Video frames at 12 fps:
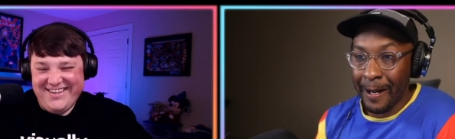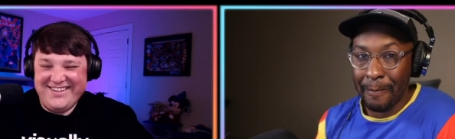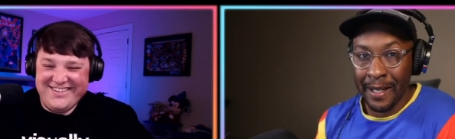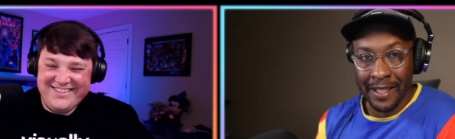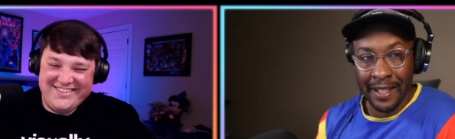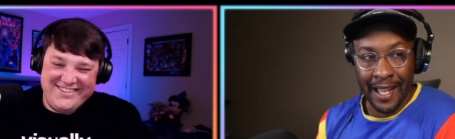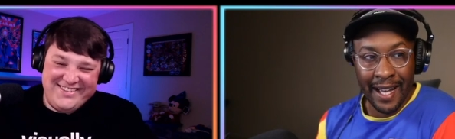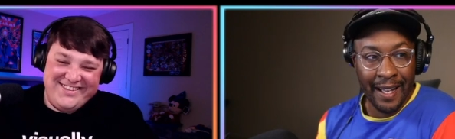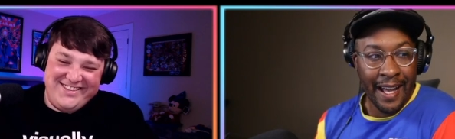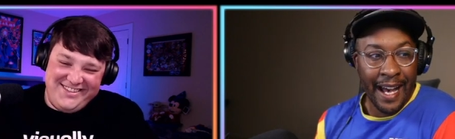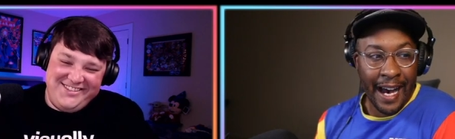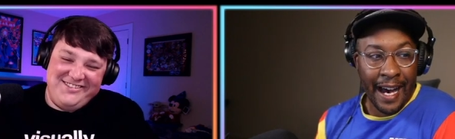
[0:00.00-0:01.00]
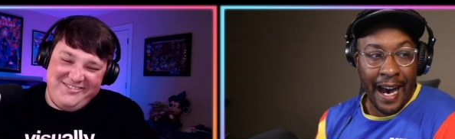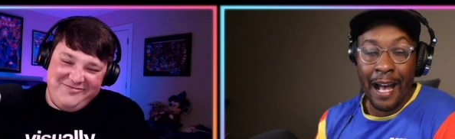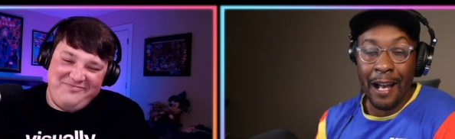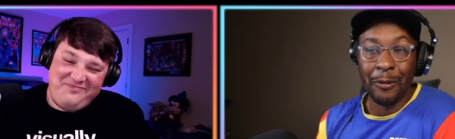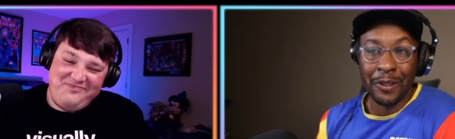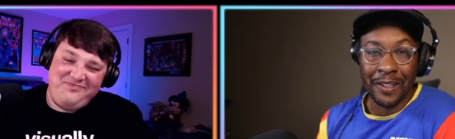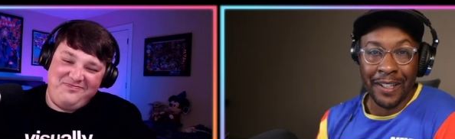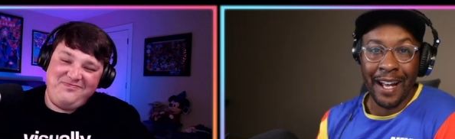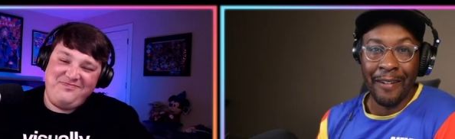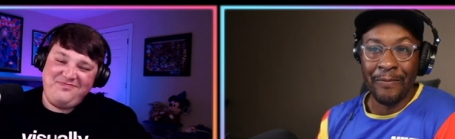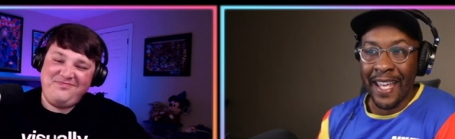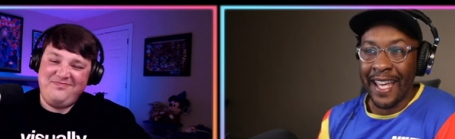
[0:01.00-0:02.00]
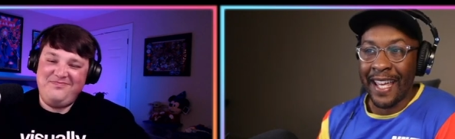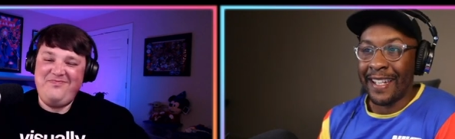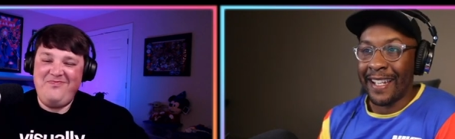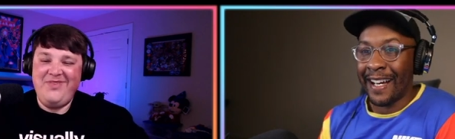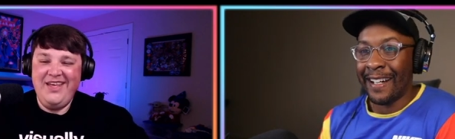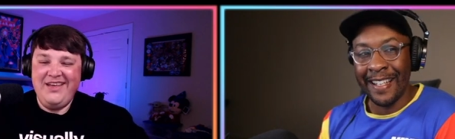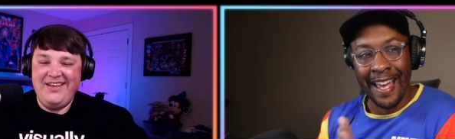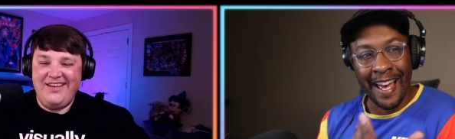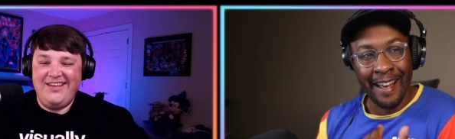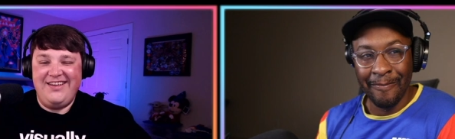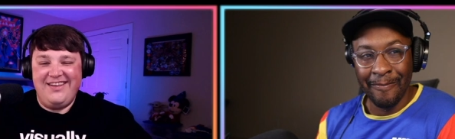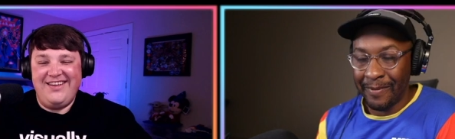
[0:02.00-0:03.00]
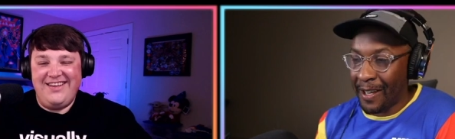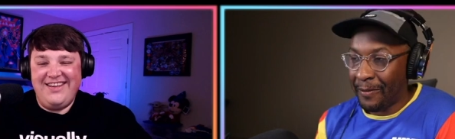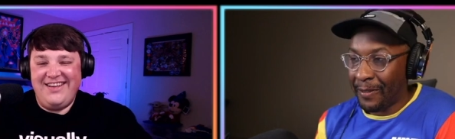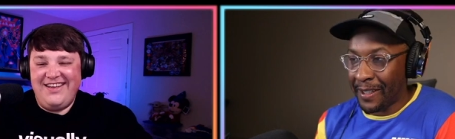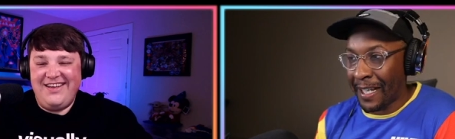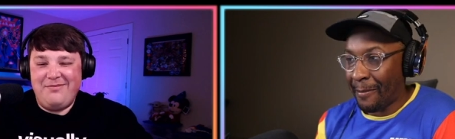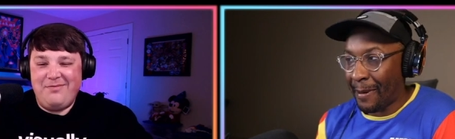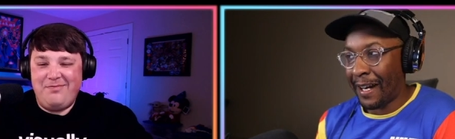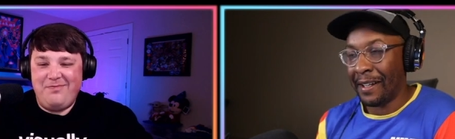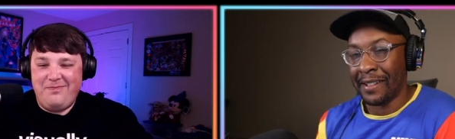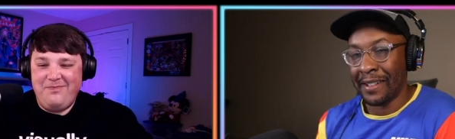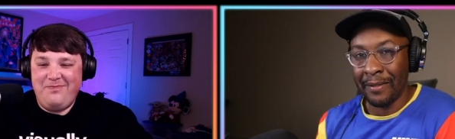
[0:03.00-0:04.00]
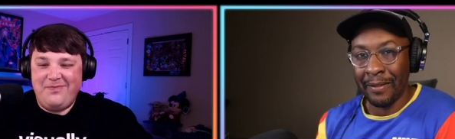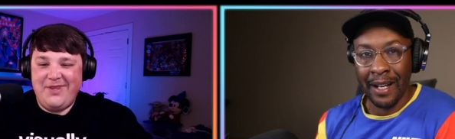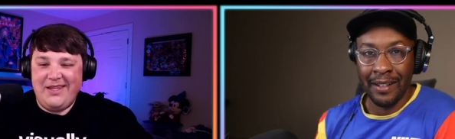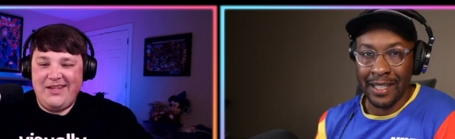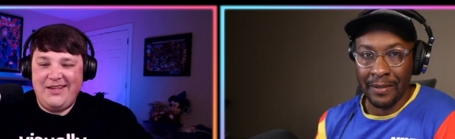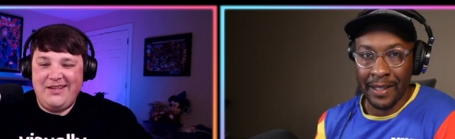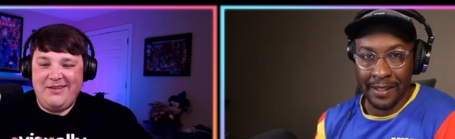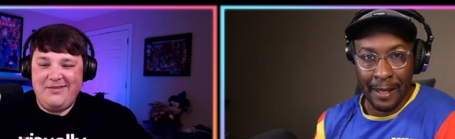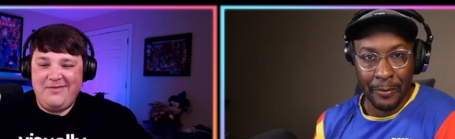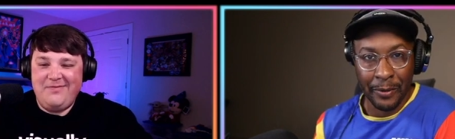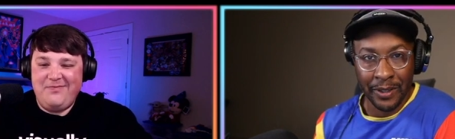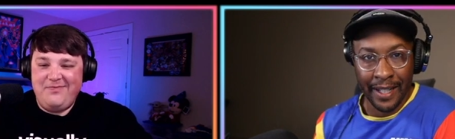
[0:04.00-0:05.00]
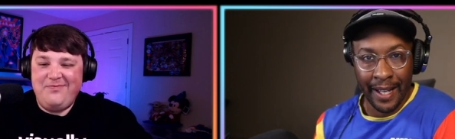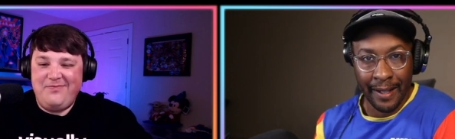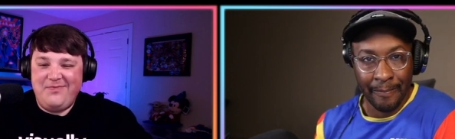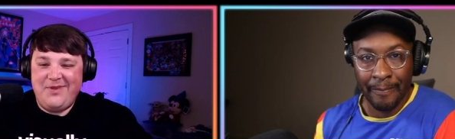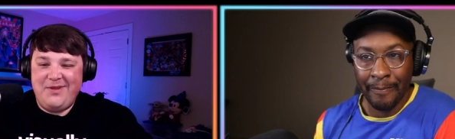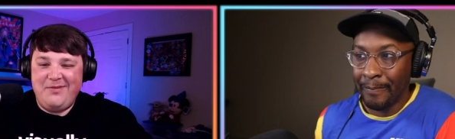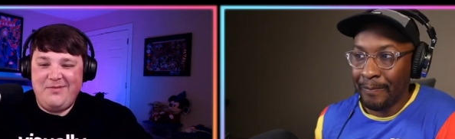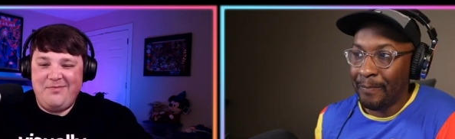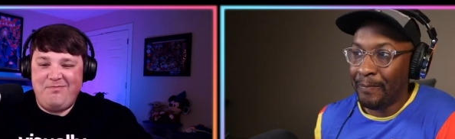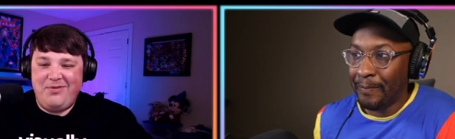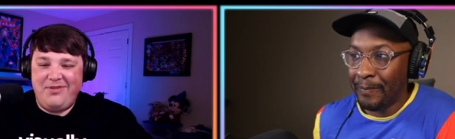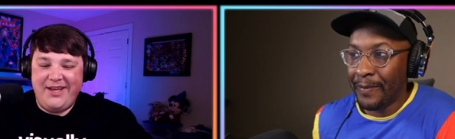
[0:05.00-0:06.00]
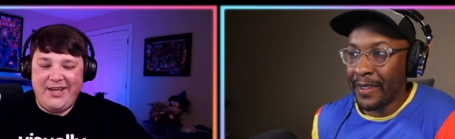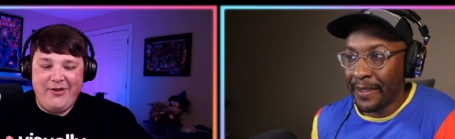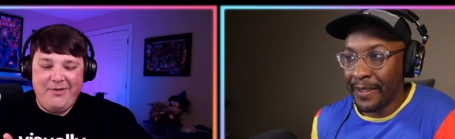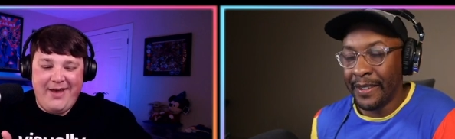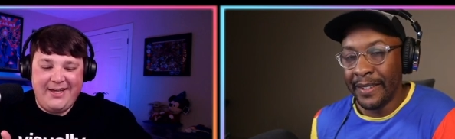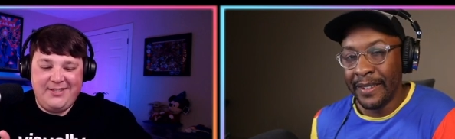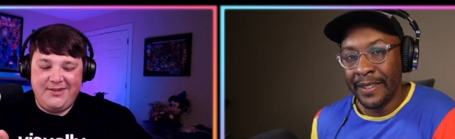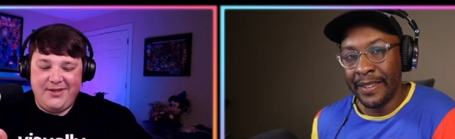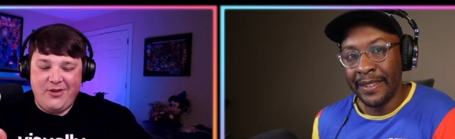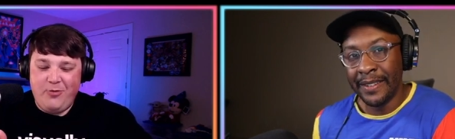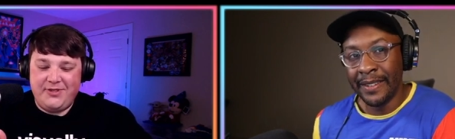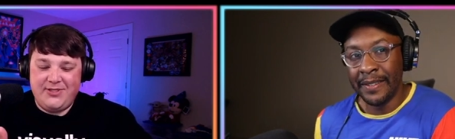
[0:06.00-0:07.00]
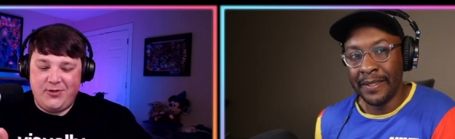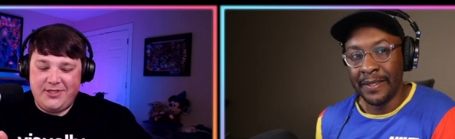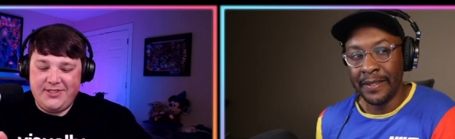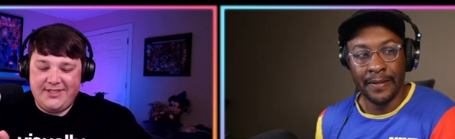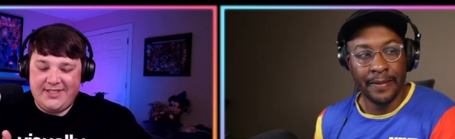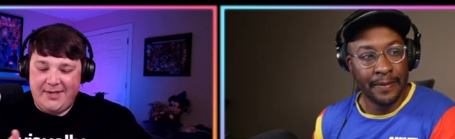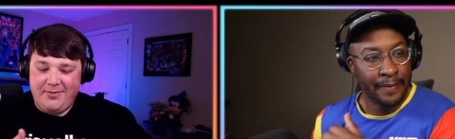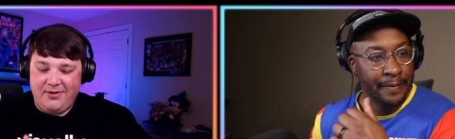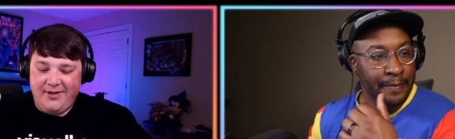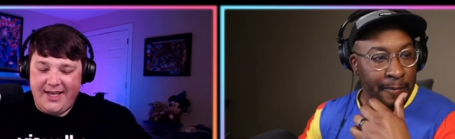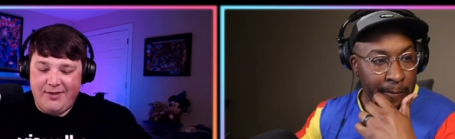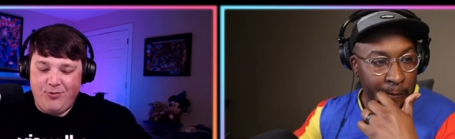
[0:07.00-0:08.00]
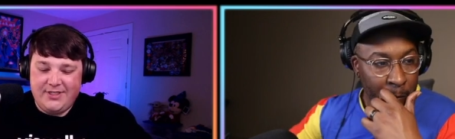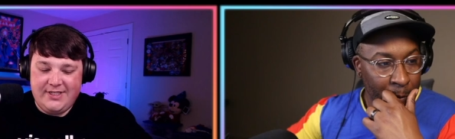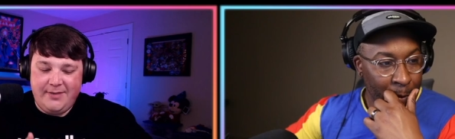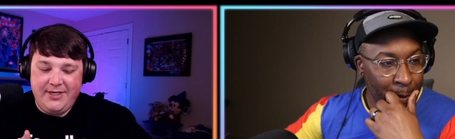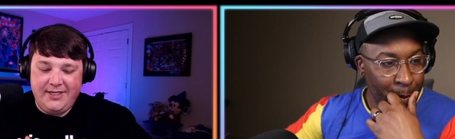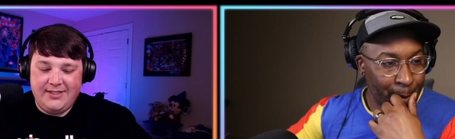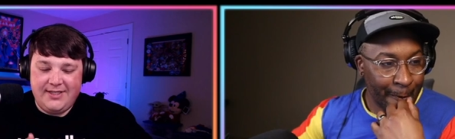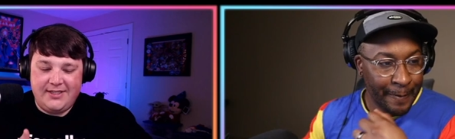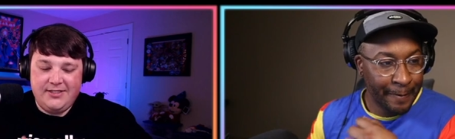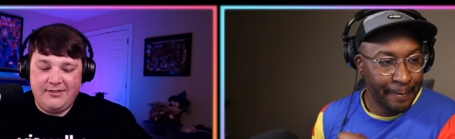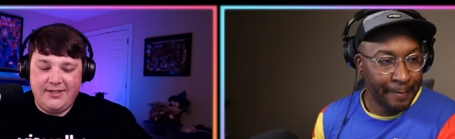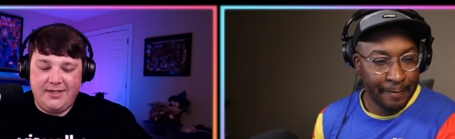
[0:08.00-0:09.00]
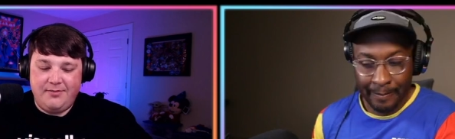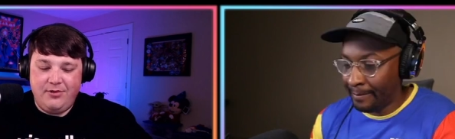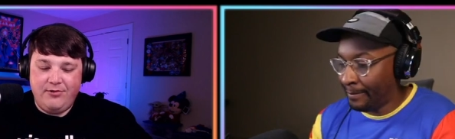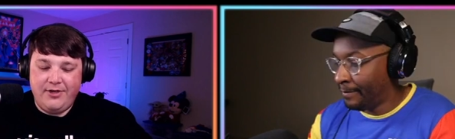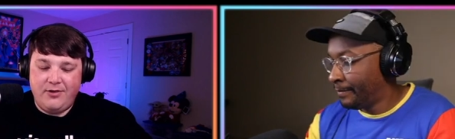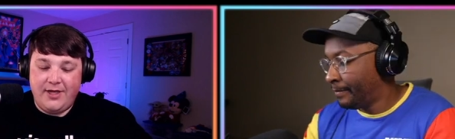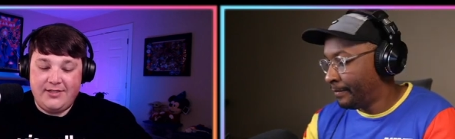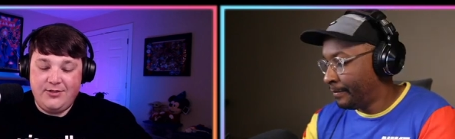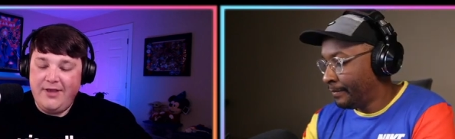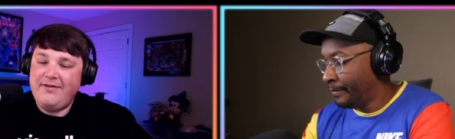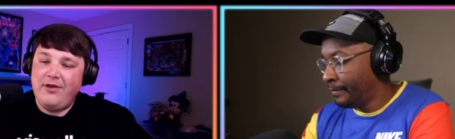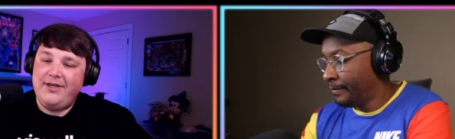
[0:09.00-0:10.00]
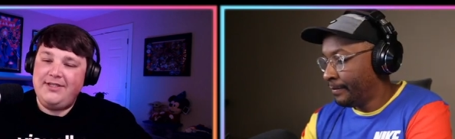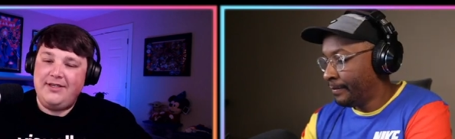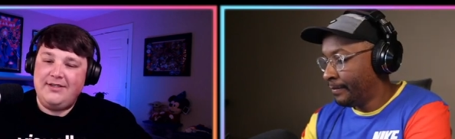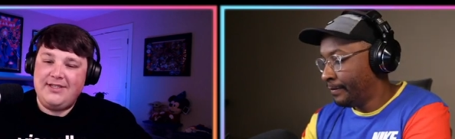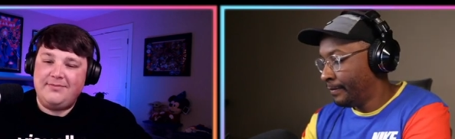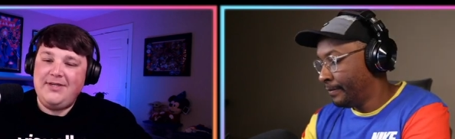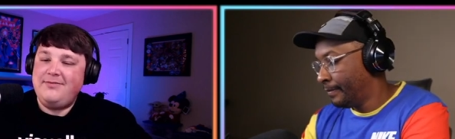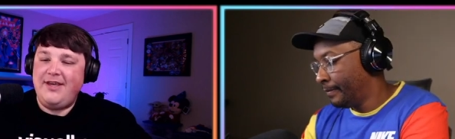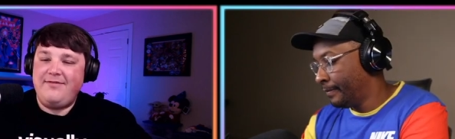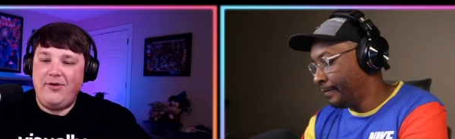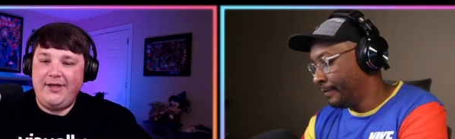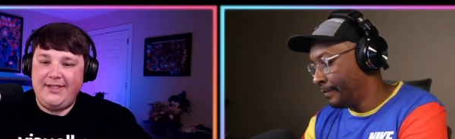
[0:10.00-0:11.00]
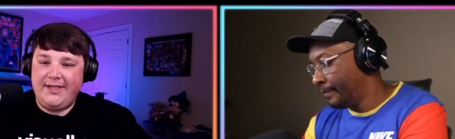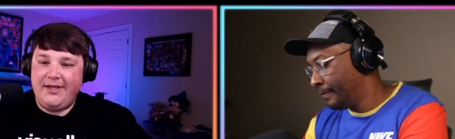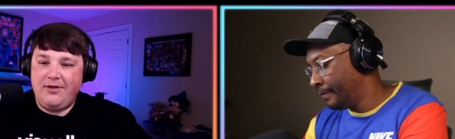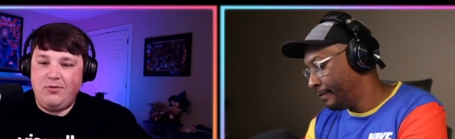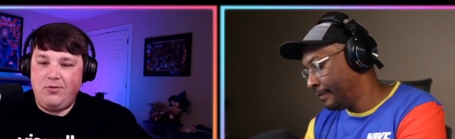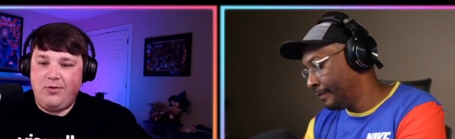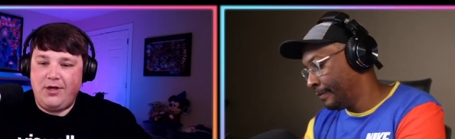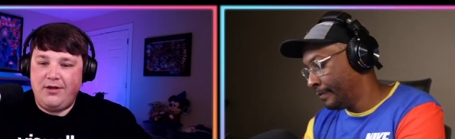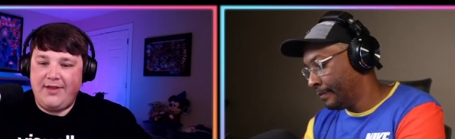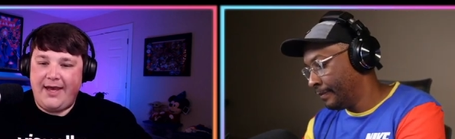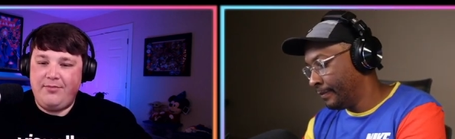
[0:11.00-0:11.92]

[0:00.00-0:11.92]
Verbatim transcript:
Speaker 1: piece of that, uh, I will do that. And uh, yeah, definitely check out my content. I've got lots of examples on that
Speaker 2: like going back to the open source example, like when somebody does create a pull request, you have no idea. Sometimes you have no idea where